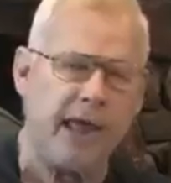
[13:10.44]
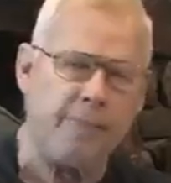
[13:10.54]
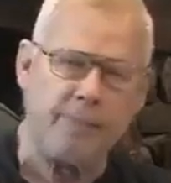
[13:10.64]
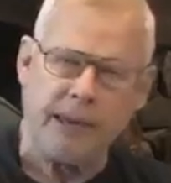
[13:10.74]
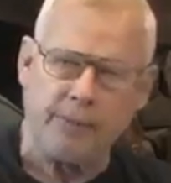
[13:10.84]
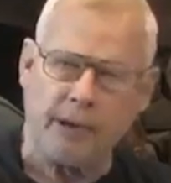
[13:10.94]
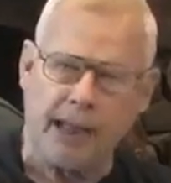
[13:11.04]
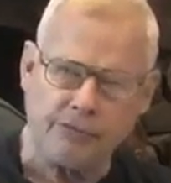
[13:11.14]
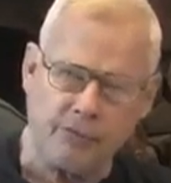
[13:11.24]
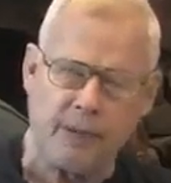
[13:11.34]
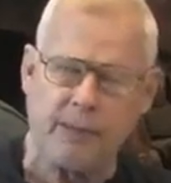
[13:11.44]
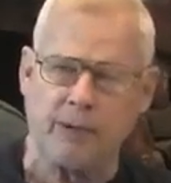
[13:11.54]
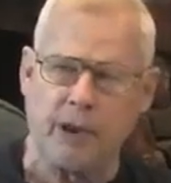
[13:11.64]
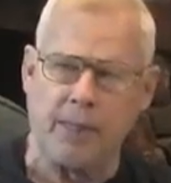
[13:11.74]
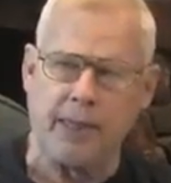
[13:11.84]
they have extra
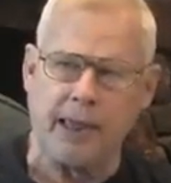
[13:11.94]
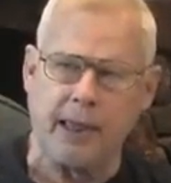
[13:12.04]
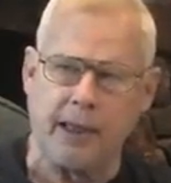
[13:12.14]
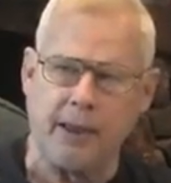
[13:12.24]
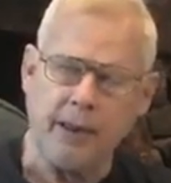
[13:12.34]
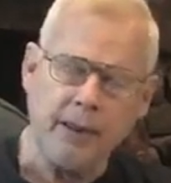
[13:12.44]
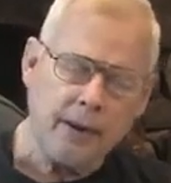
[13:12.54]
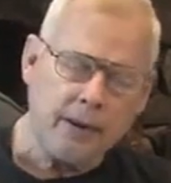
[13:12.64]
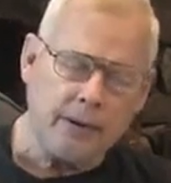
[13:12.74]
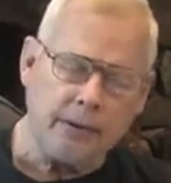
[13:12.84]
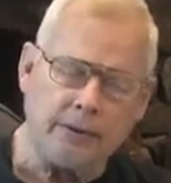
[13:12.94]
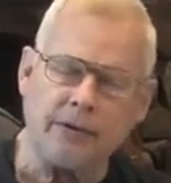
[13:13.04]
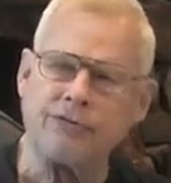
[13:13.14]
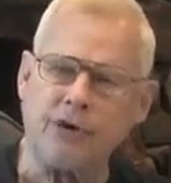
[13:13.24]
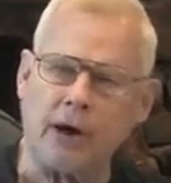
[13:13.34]
people on the
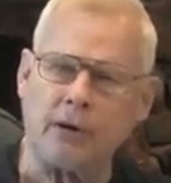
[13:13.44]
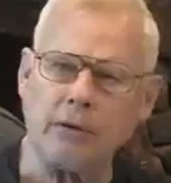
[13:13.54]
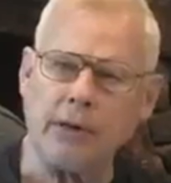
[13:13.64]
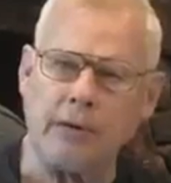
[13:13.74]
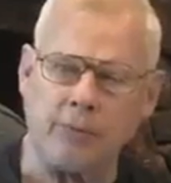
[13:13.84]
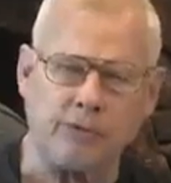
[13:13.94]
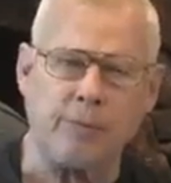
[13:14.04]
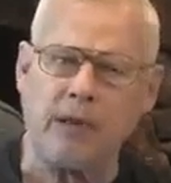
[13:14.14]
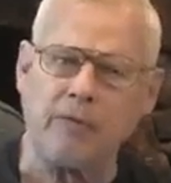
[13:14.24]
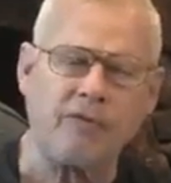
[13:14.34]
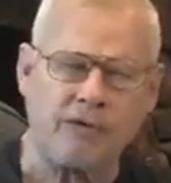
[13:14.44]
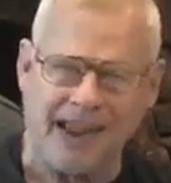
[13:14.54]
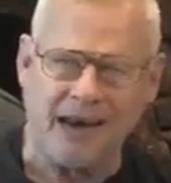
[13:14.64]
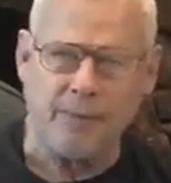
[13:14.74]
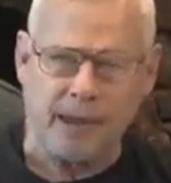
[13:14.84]
the shuttle. It was built for
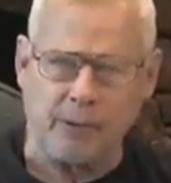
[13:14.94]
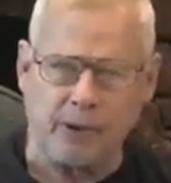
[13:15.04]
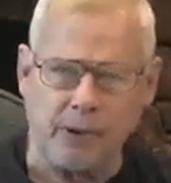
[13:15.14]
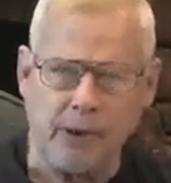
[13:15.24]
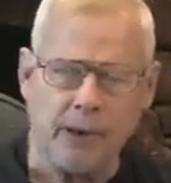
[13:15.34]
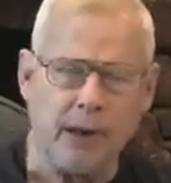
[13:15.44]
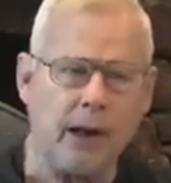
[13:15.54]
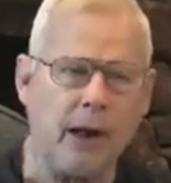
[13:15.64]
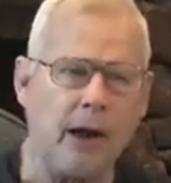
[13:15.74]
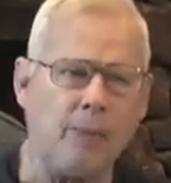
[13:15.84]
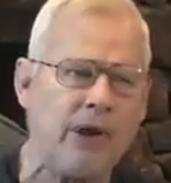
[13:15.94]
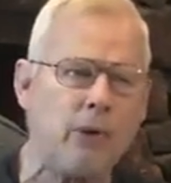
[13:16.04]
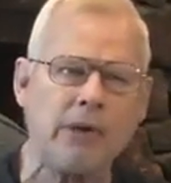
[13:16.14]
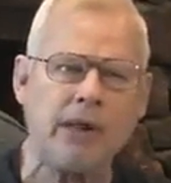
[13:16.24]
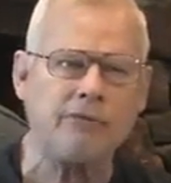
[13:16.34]
10 people. We
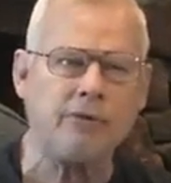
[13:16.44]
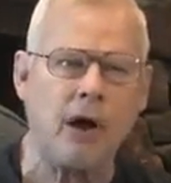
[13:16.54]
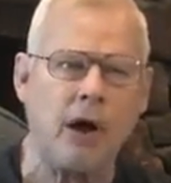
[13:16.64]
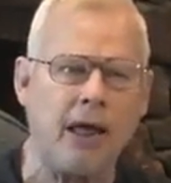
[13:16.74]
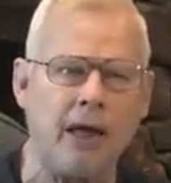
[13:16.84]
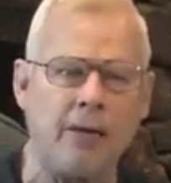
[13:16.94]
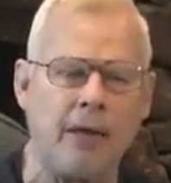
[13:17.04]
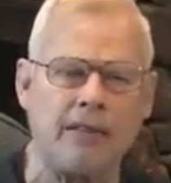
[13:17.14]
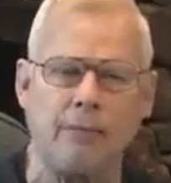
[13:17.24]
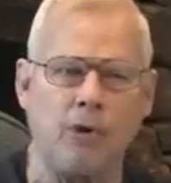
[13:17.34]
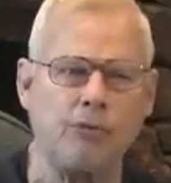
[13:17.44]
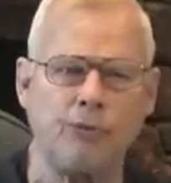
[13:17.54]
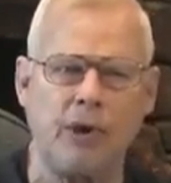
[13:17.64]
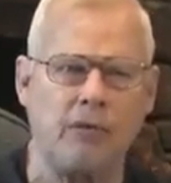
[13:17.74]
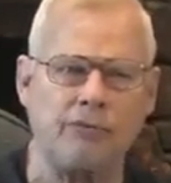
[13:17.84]
only saw, at the most
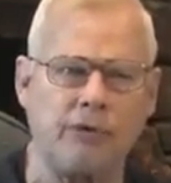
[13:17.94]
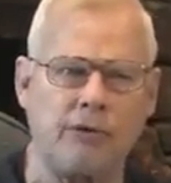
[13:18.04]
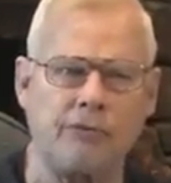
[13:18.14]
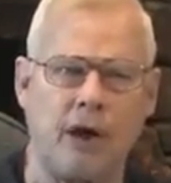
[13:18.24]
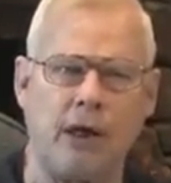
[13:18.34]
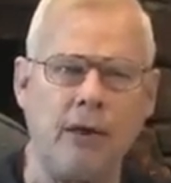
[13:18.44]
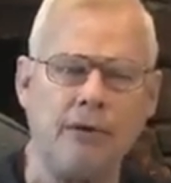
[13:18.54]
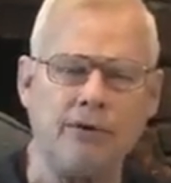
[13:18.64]
wheels, saw